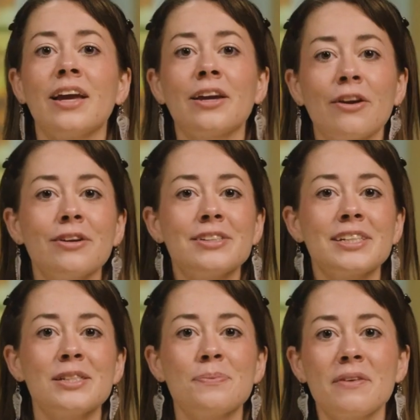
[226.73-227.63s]
Encourage
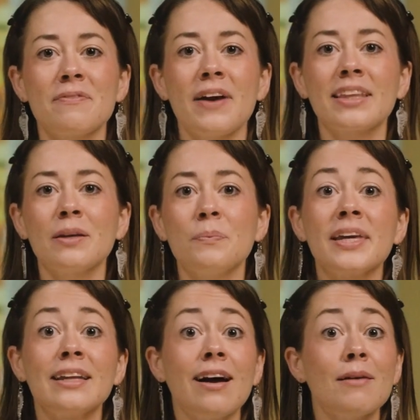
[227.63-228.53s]
kids with the fact that we
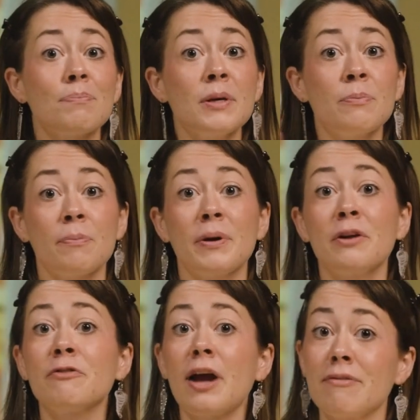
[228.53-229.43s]
cannot be
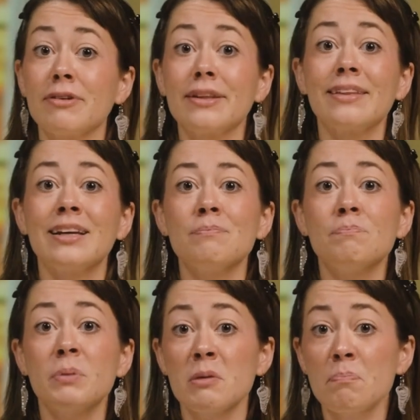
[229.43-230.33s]
prepared for everything,
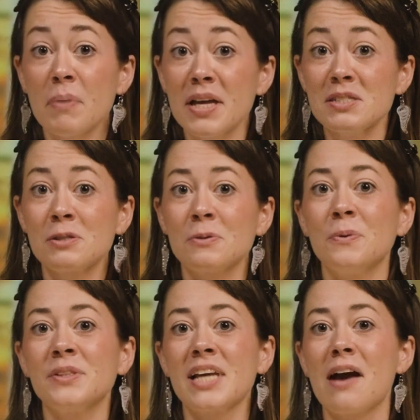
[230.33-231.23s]
but the best
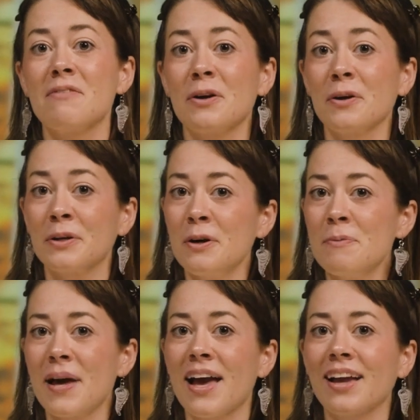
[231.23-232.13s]
tool to have in our go
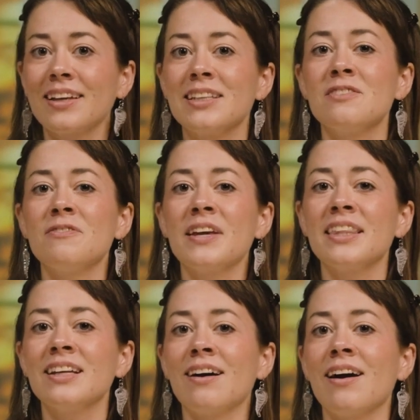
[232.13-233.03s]
bag is faith
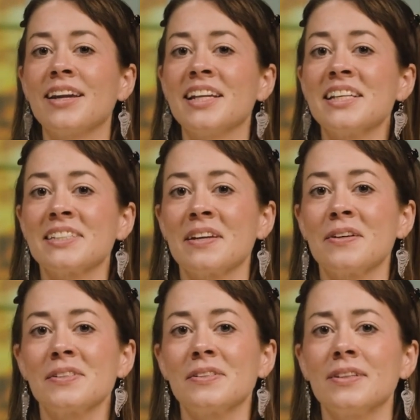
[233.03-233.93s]
in God and His
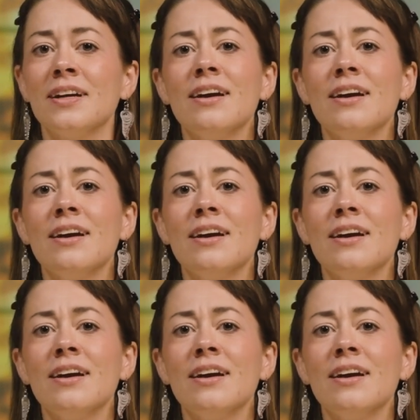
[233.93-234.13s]
character.